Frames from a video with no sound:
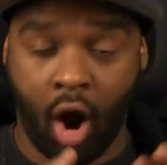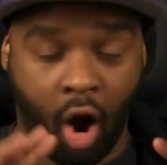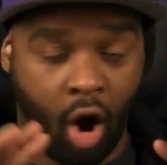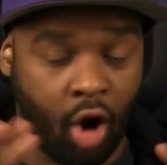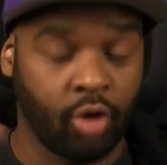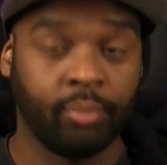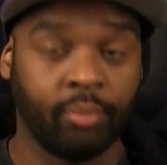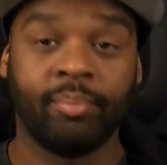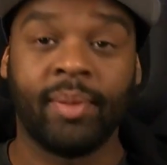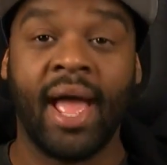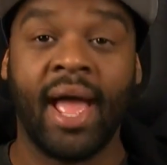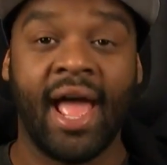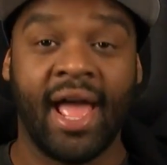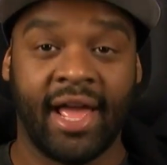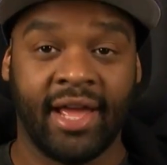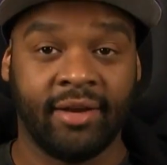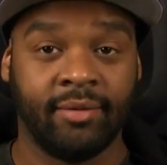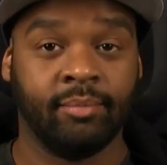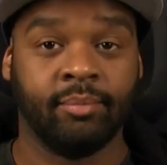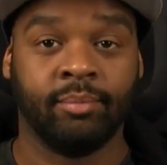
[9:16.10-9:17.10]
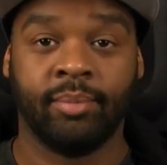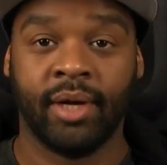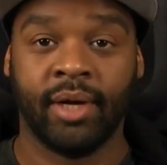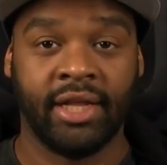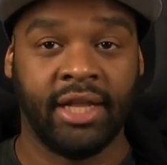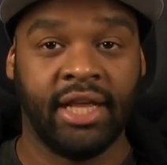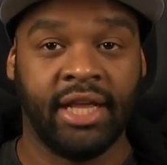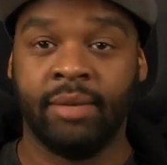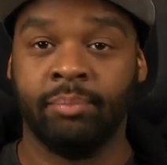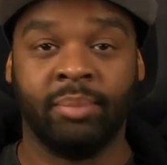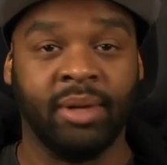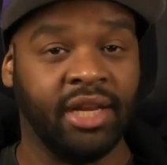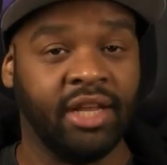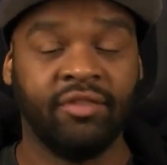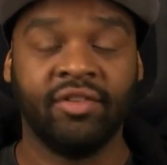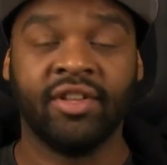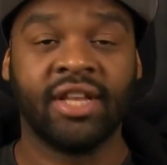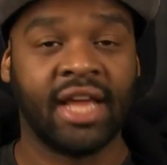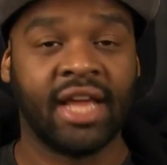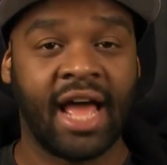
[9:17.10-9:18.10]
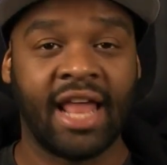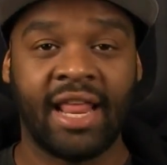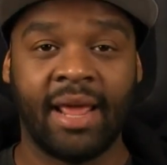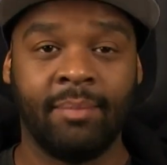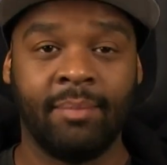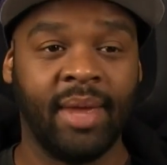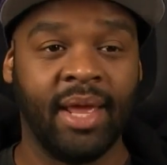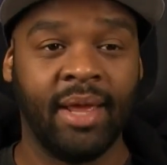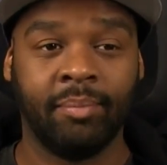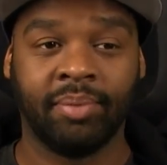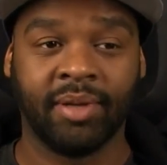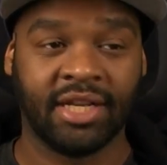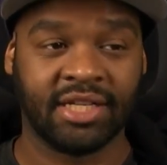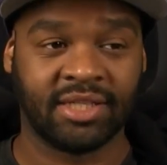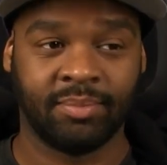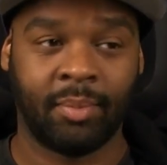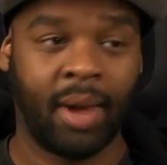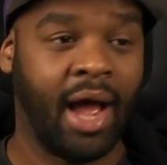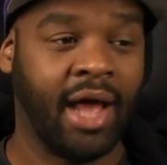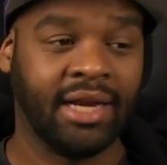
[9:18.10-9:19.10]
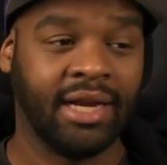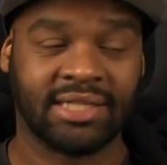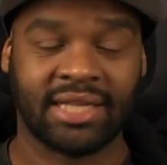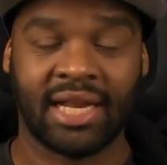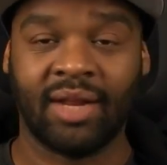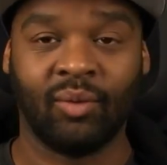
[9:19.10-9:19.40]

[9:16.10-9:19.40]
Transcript: aren't bad, but even the guy that made plus minus,